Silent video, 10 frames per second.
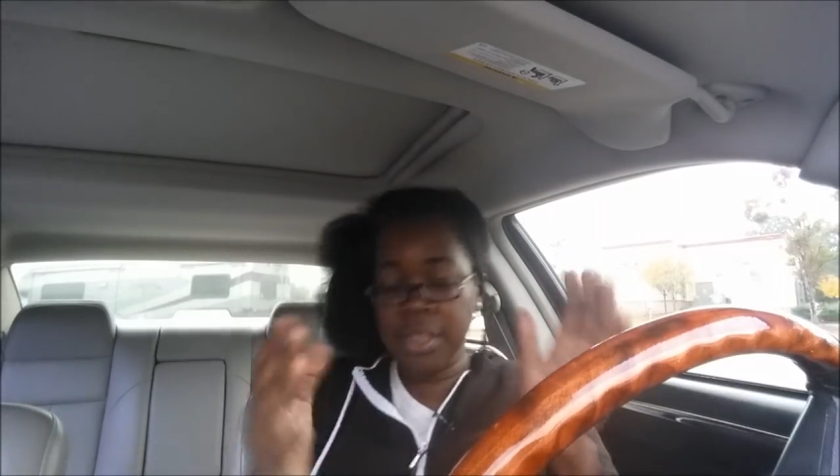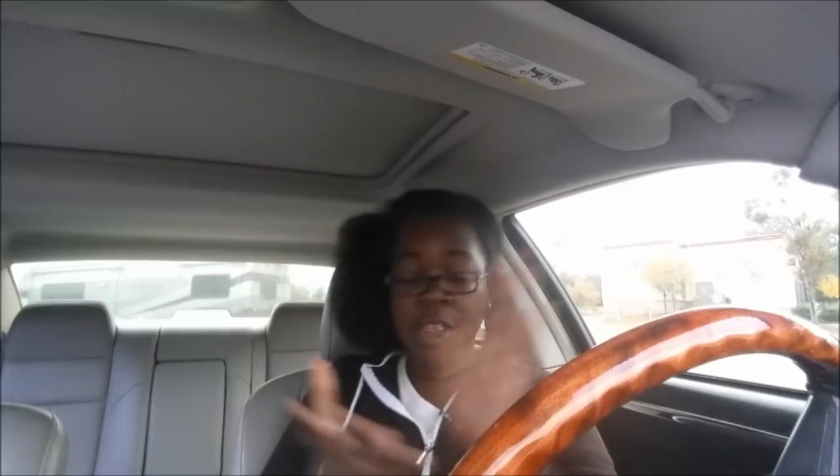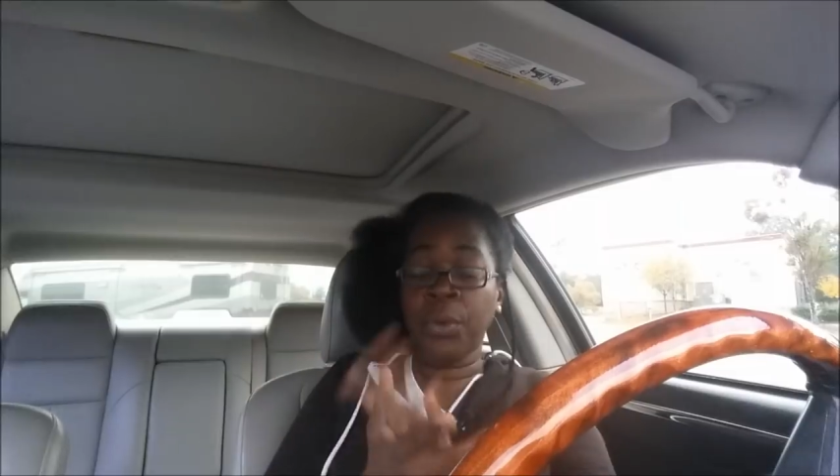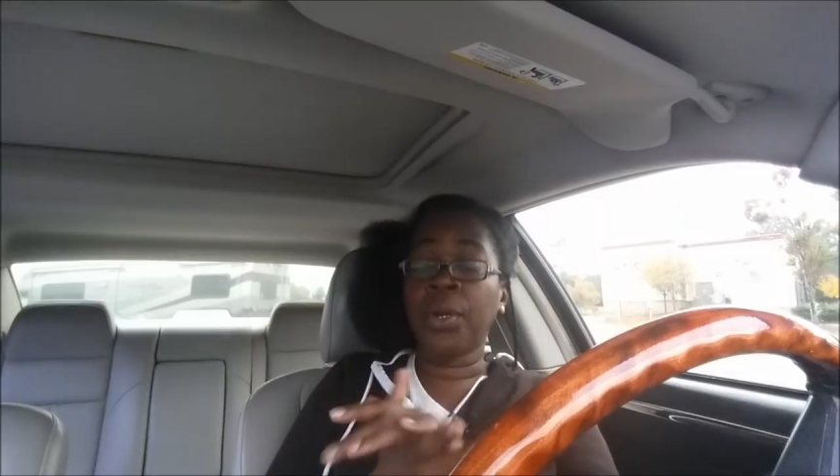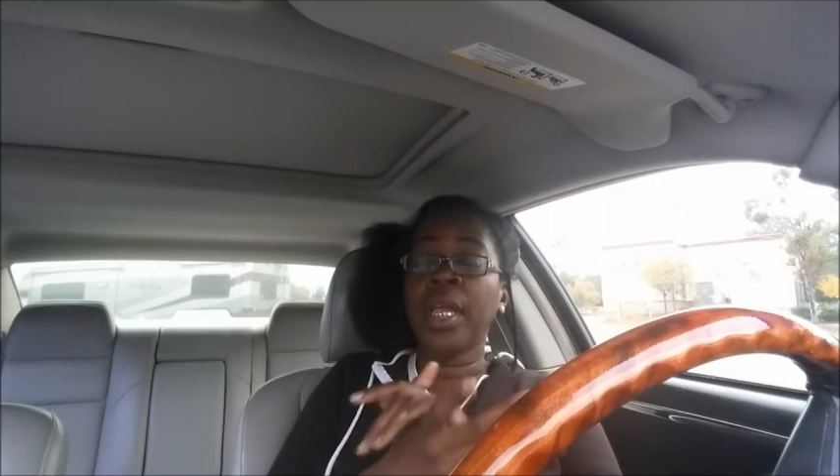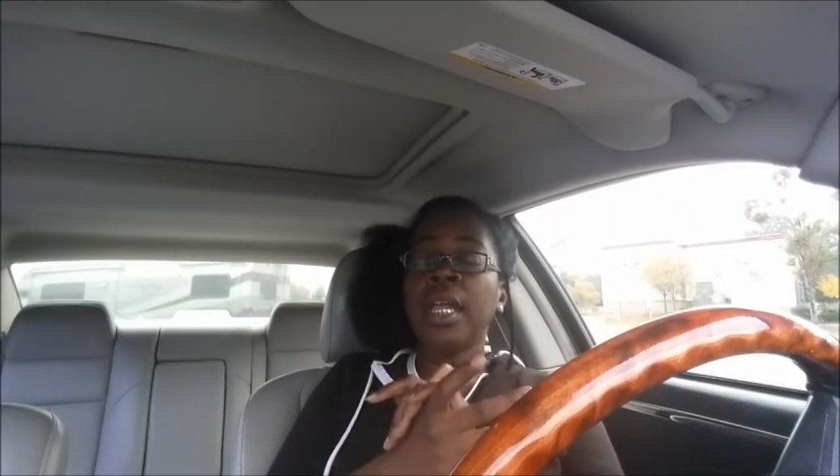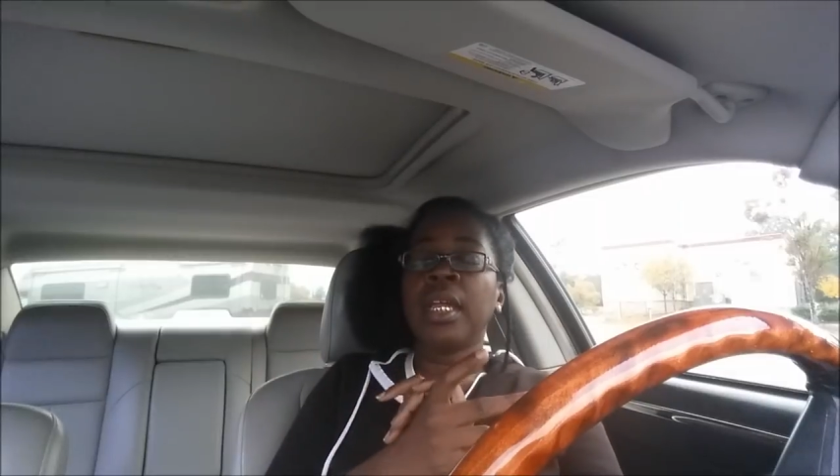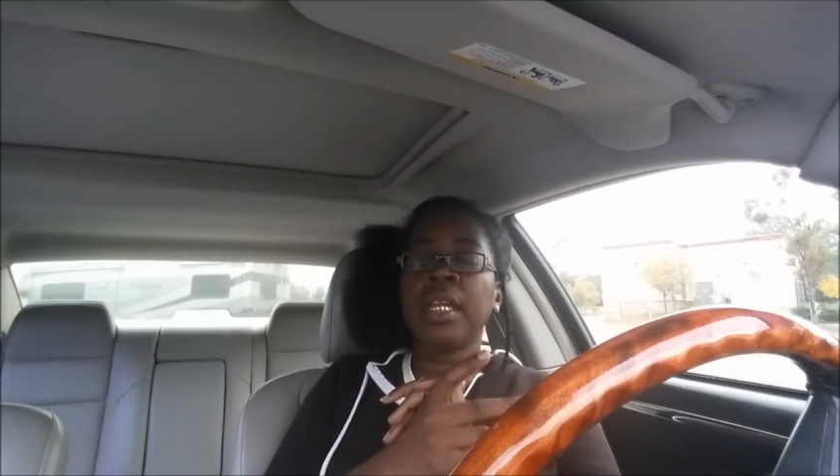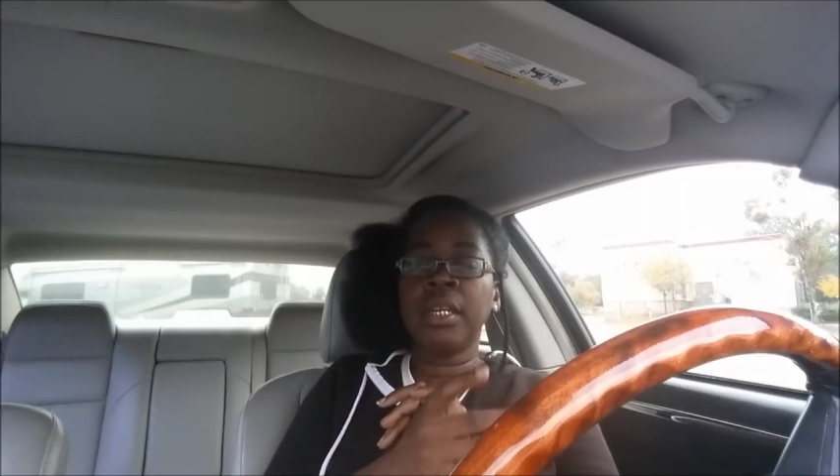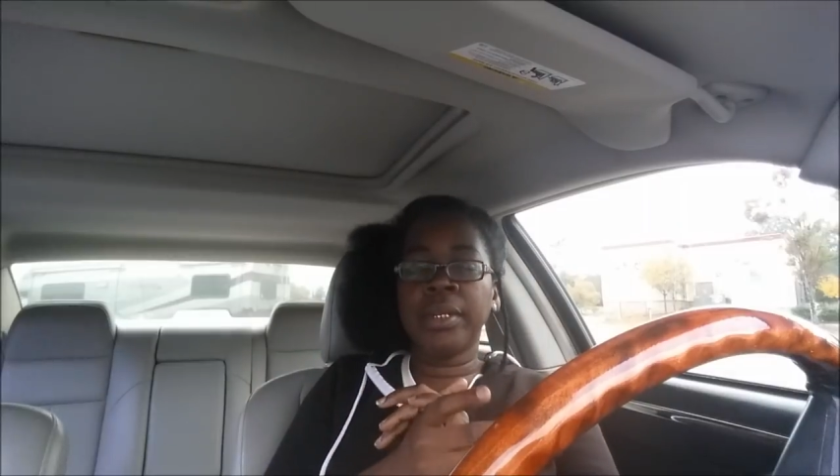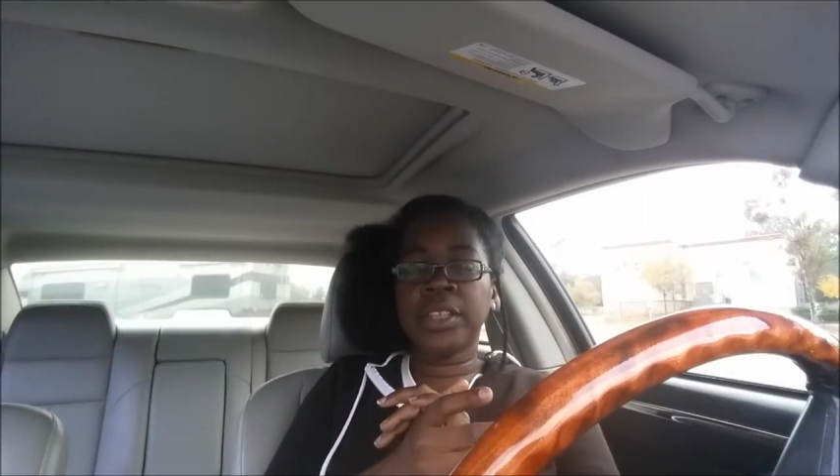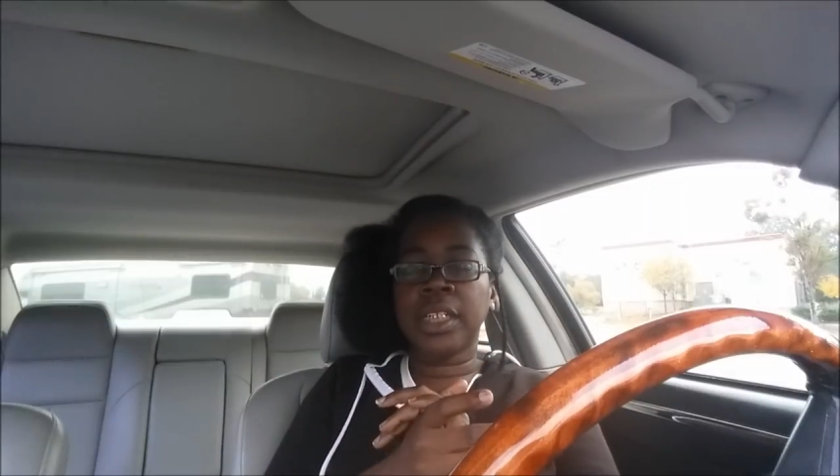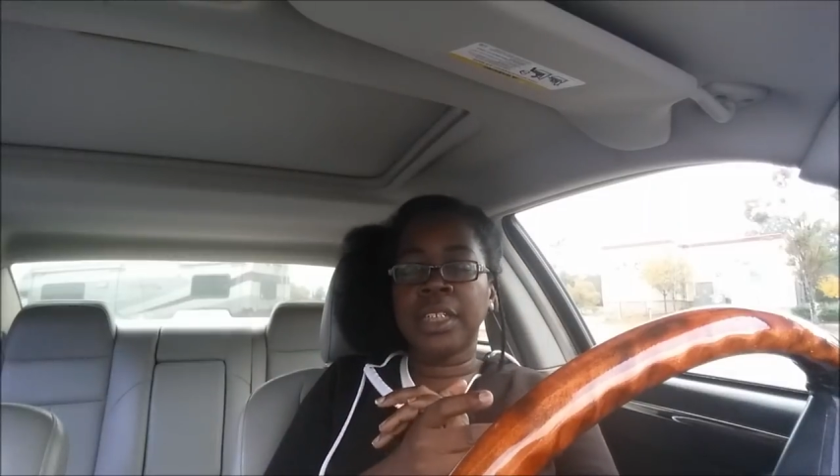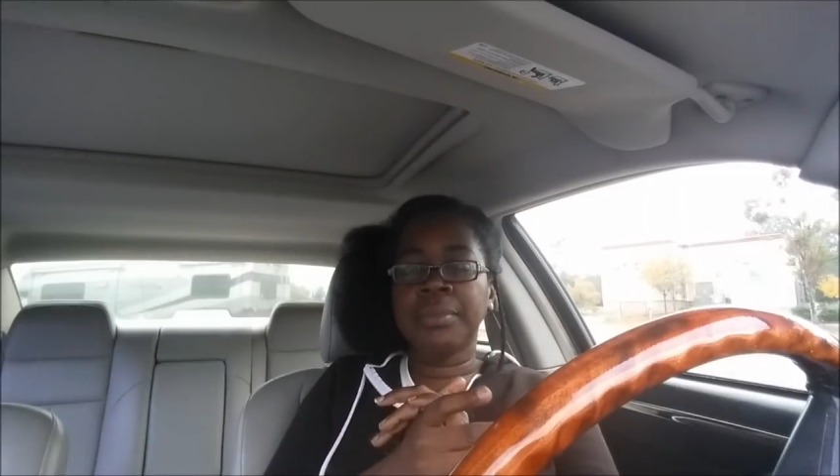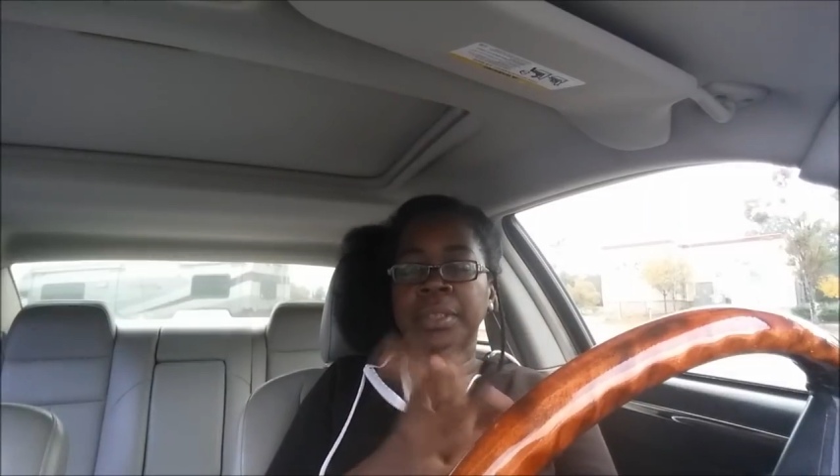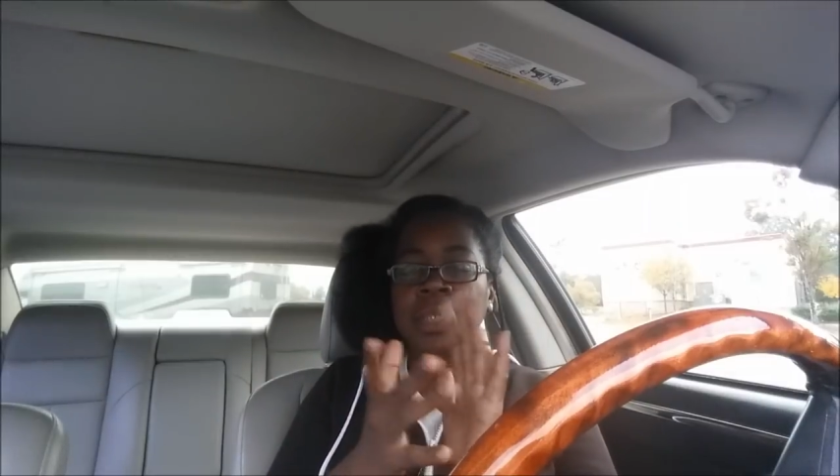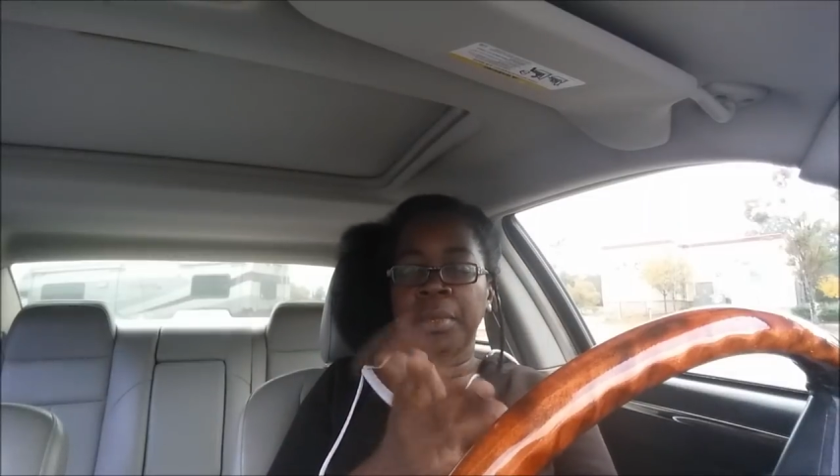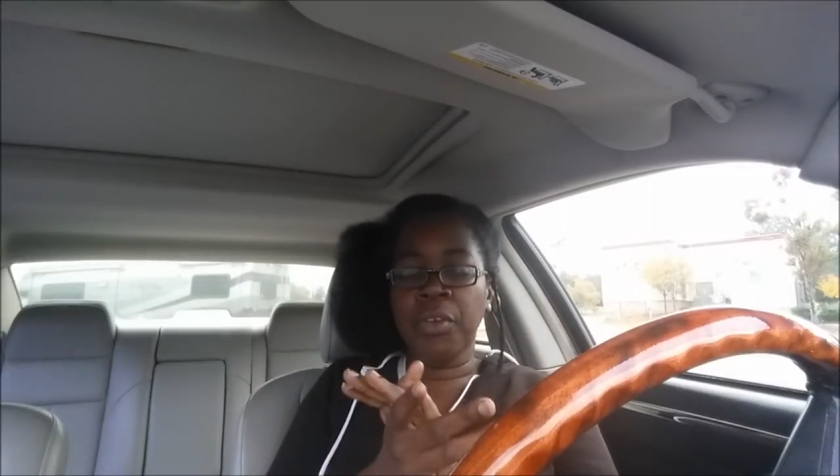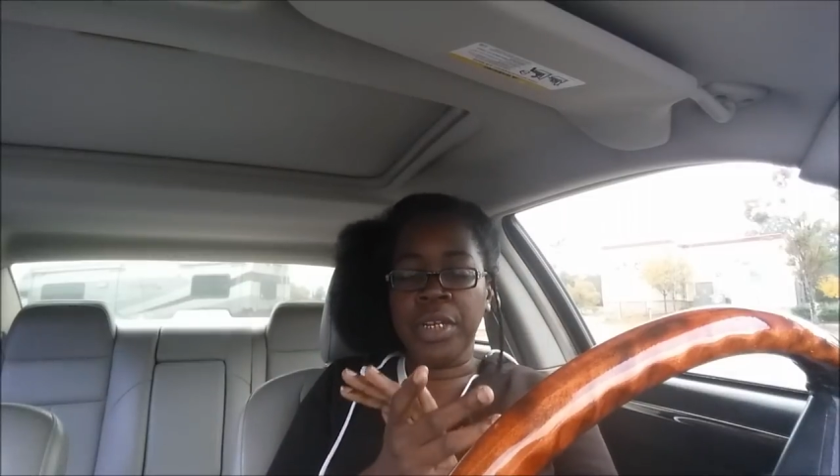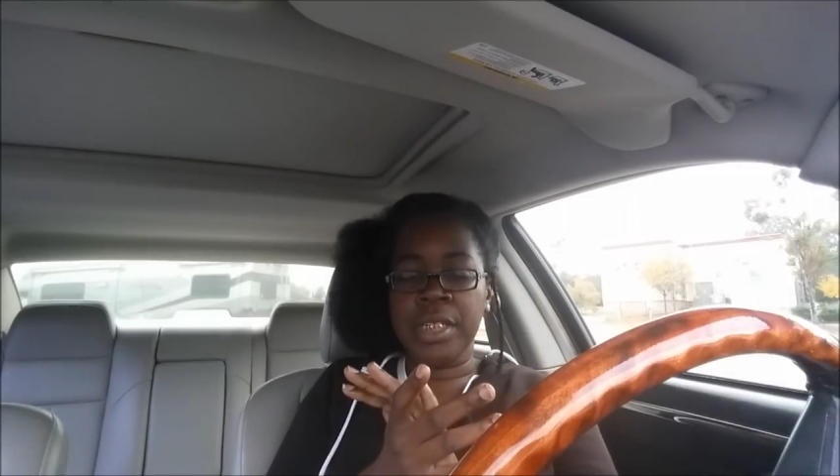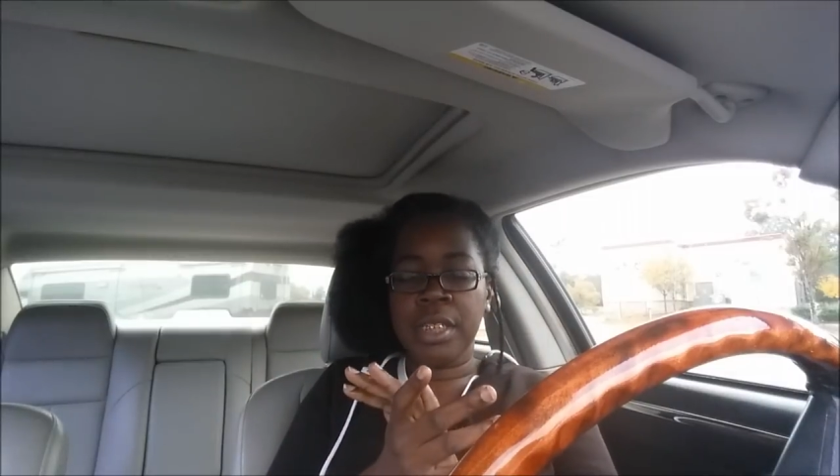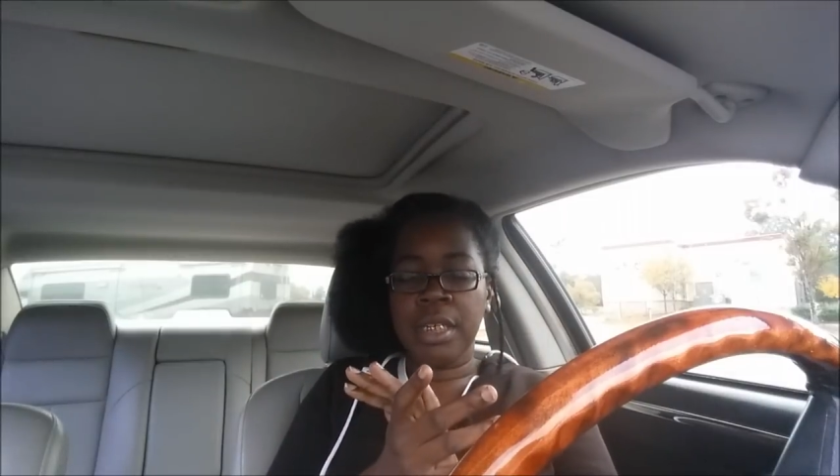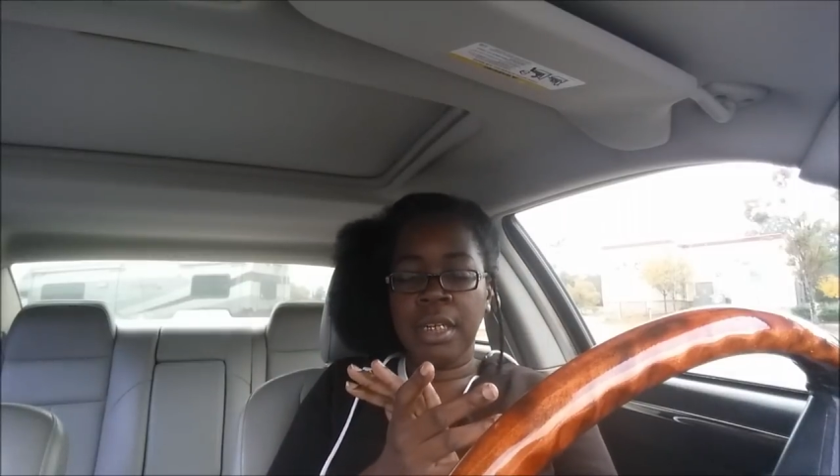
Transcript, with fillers: So Anyways, you guys, let me say my grace.